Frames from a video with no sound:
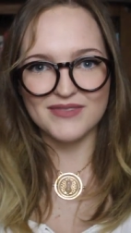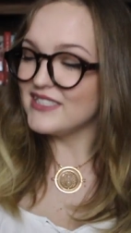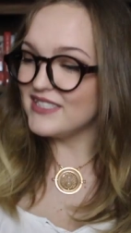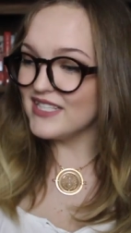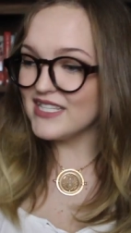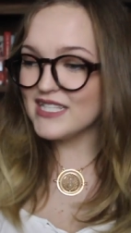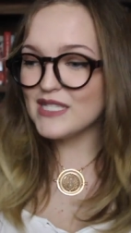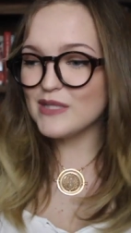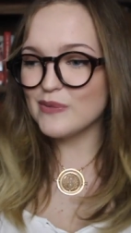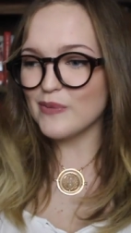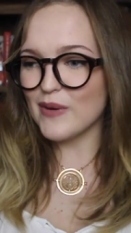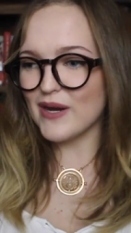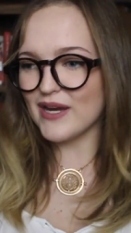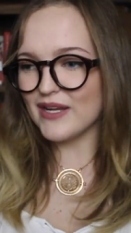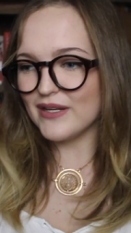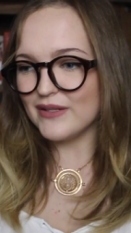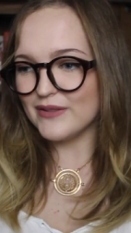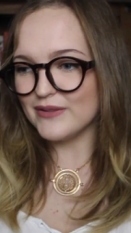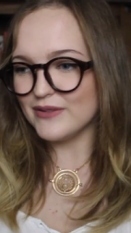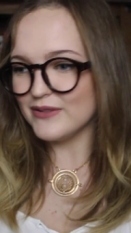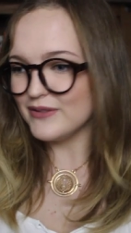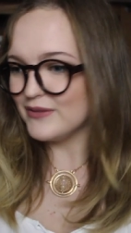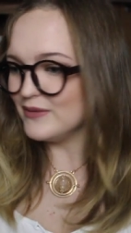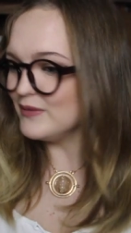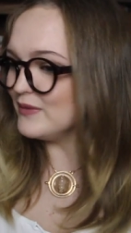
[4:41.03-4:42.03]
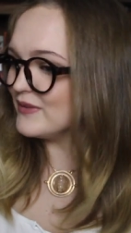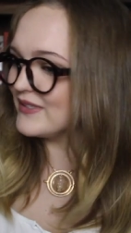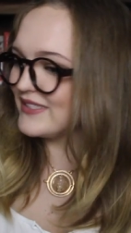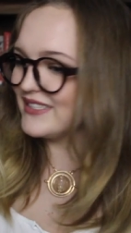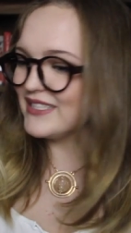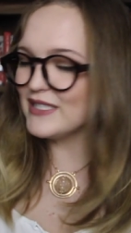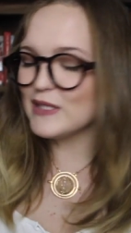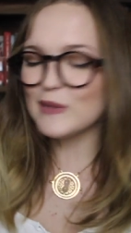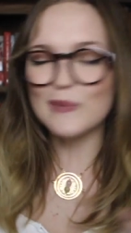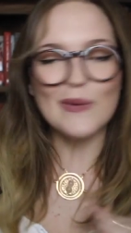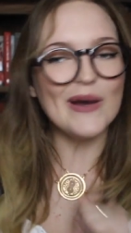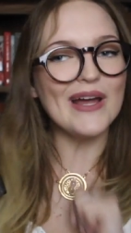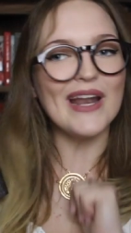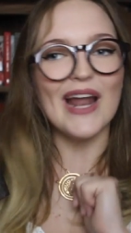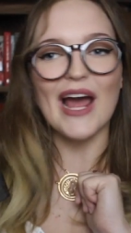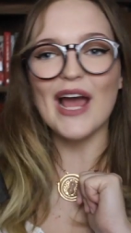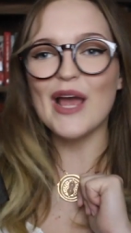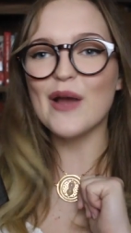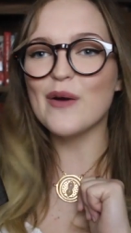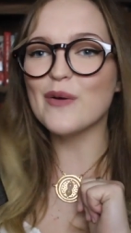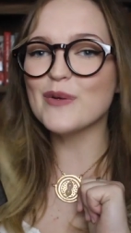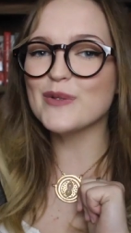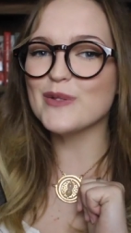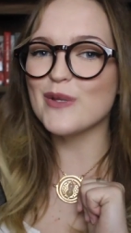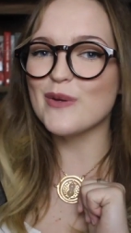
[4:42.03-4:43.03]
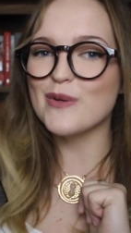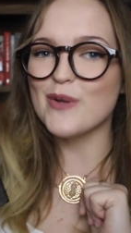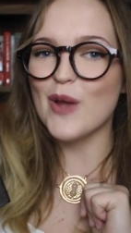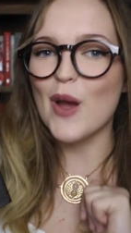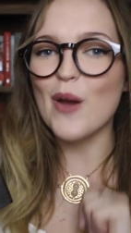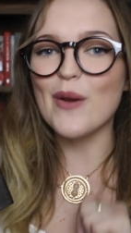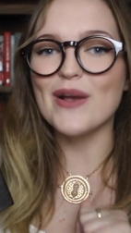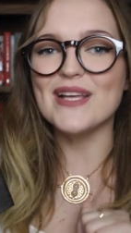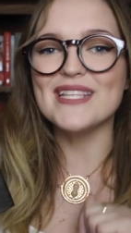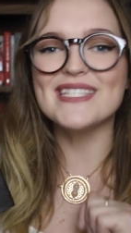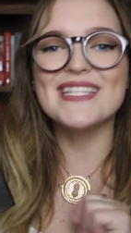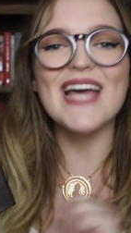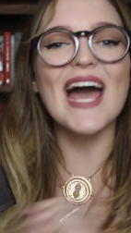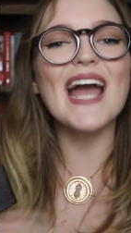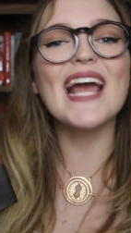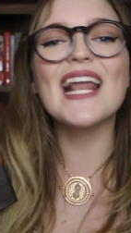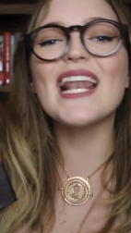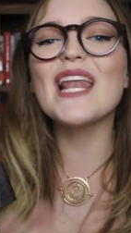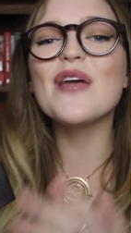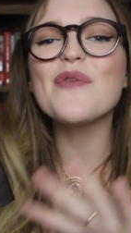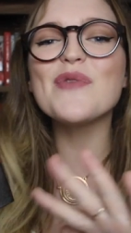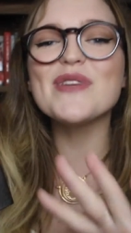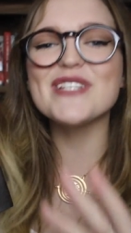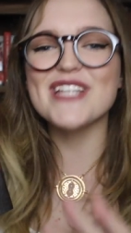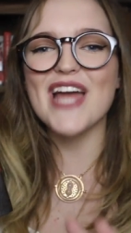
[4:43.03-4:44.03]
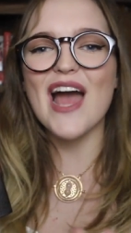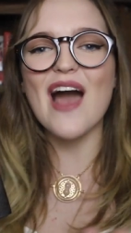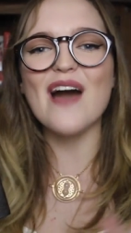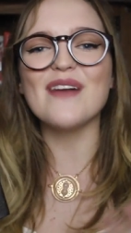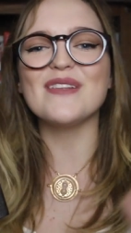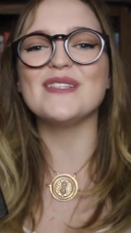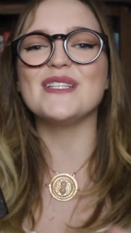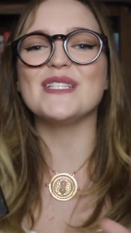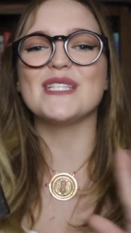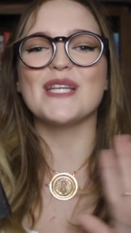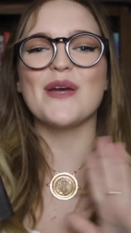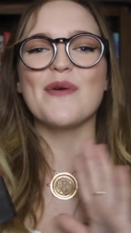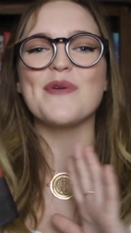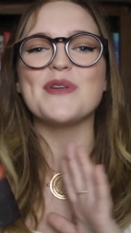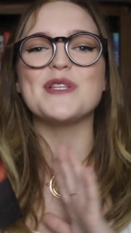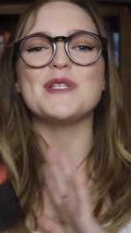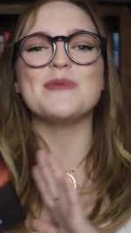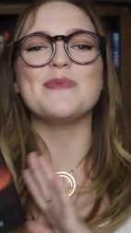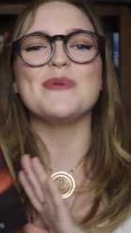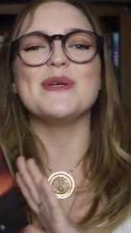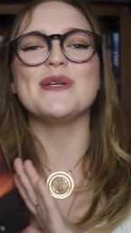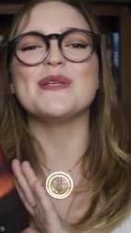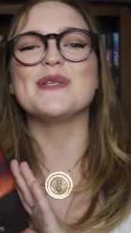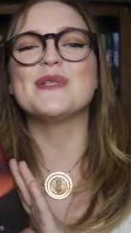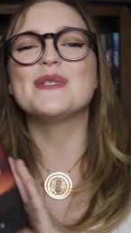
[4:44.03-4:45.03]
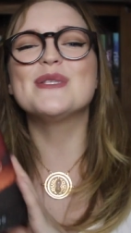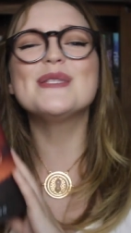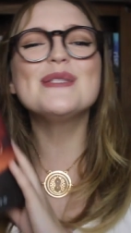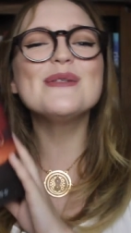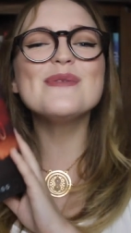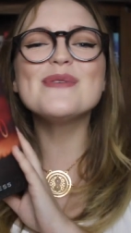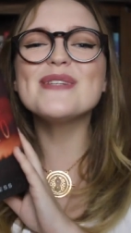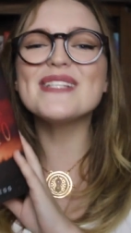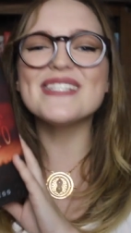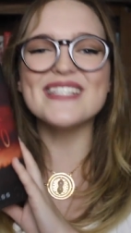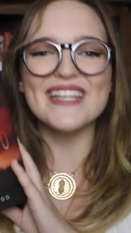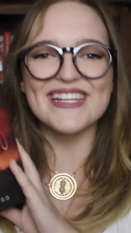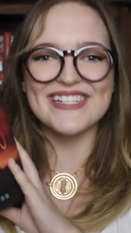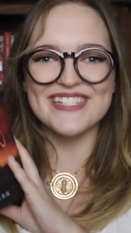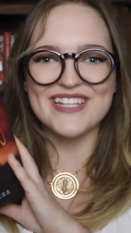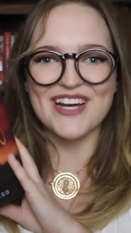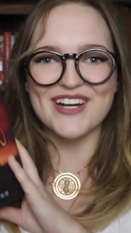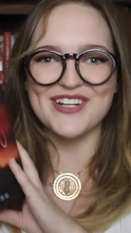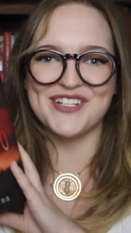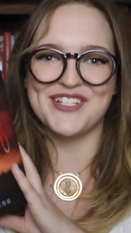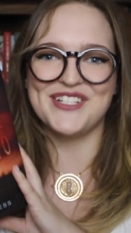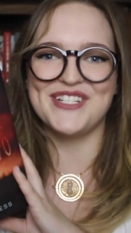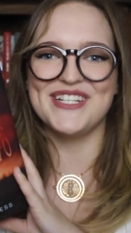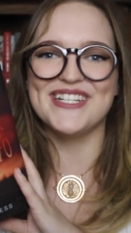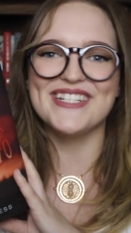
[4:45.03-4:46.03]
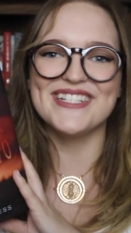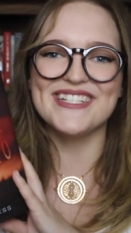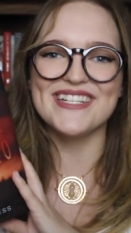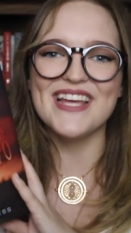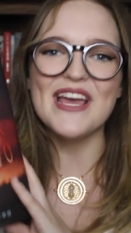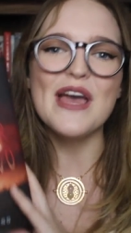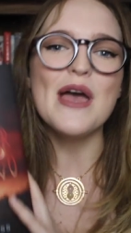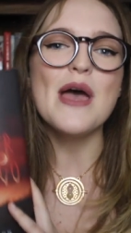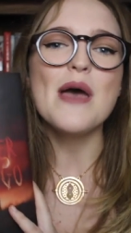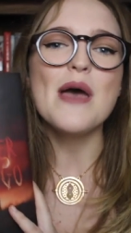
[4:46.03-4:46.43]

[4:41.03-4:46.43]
This one, I also know exactly which house it's going to be as soon as I touched it,